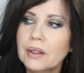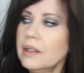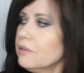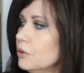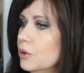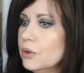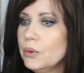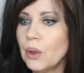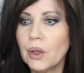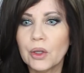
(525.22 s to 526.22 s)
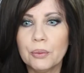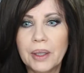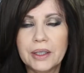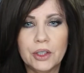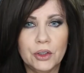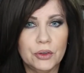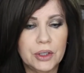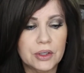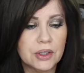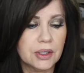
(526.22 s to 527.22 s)
if you all are making your
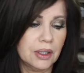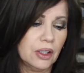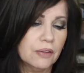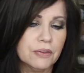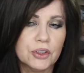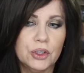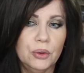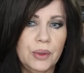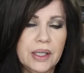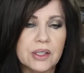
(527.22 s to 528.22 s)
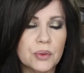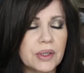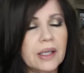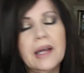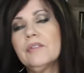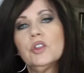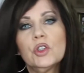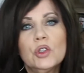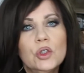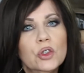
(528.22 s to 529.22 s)
nails stay on for 2 weeks without having to
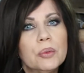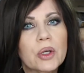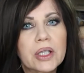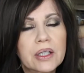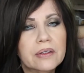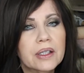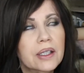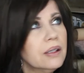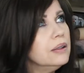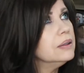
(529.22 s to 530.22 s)
glue them or anything,